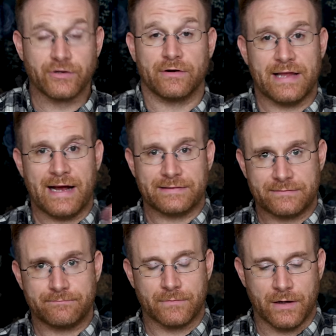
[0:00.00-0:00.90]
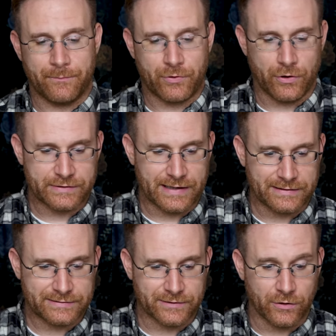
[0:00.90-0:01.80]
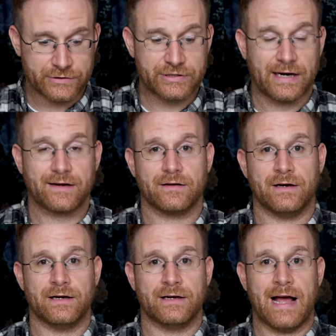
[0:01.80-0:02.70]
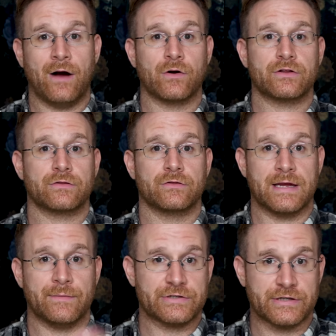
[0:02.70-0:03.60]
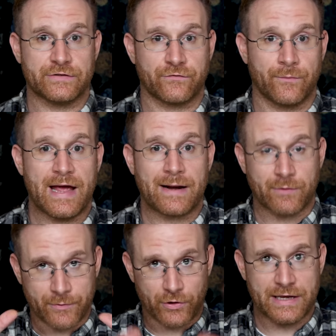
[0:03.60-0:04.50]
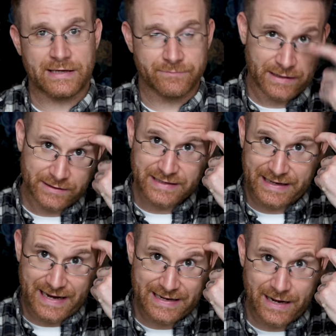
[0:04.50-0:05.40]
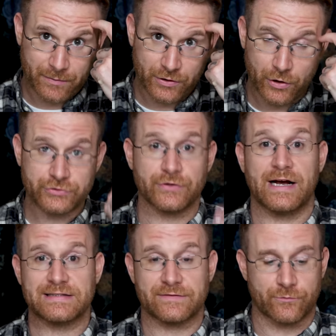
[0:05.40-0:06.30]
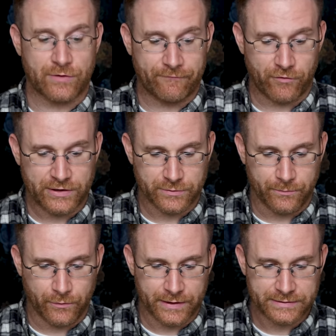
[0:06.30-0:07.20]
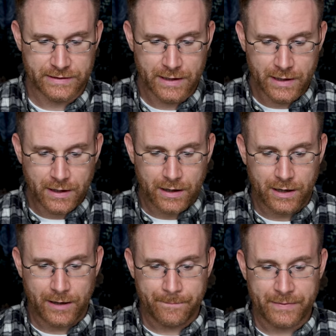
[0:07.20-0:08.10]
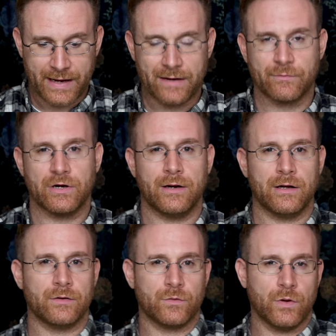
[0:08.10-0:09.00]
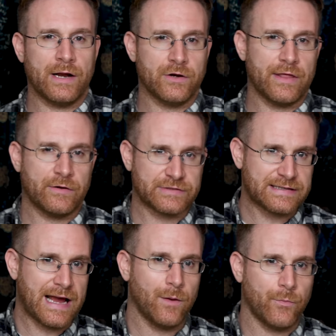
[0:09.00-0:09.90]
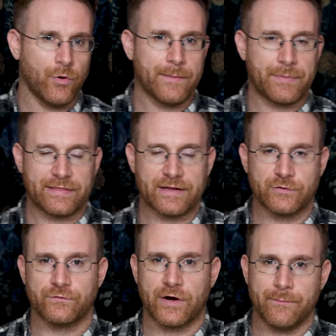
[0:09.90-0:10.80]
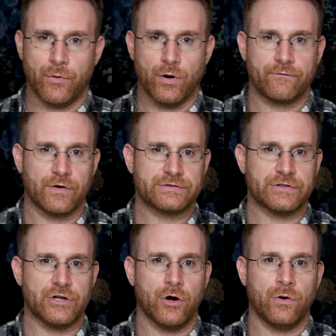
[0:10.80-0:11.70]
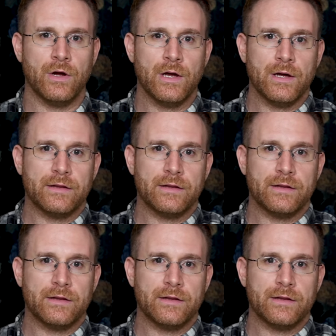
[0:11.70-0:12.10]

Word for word: during that protest. So check out the images from that. I'm going to put all the, as many links as I can down below so you guys have some referential points. And I'm going to, I know that was a down point, but I think it was very important for us to know